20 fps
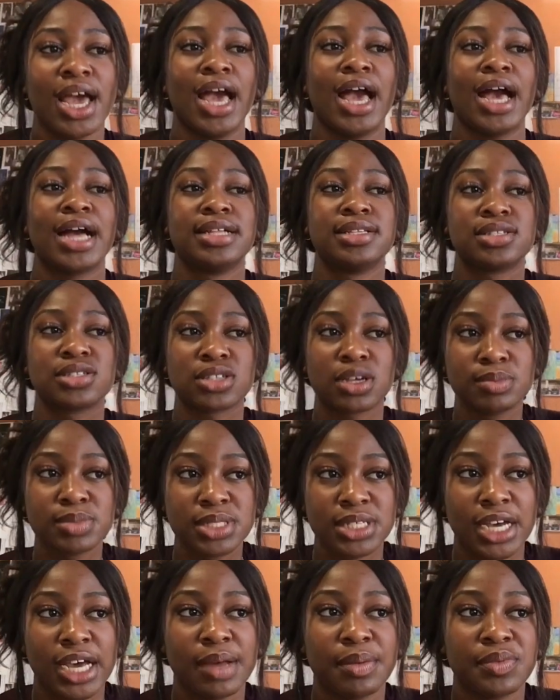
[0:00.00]
And
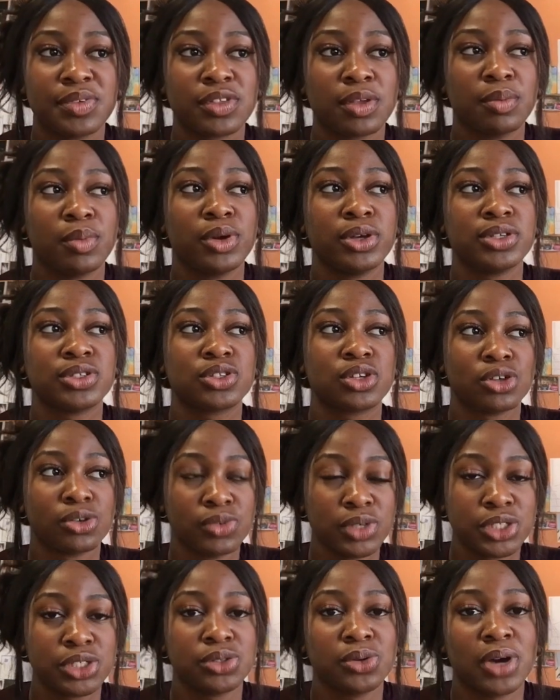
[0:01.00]
sometimes the most
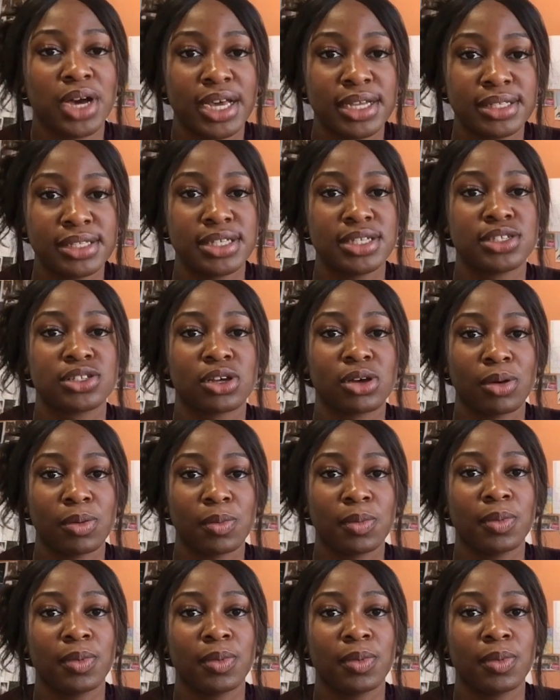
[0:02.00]
original ideas come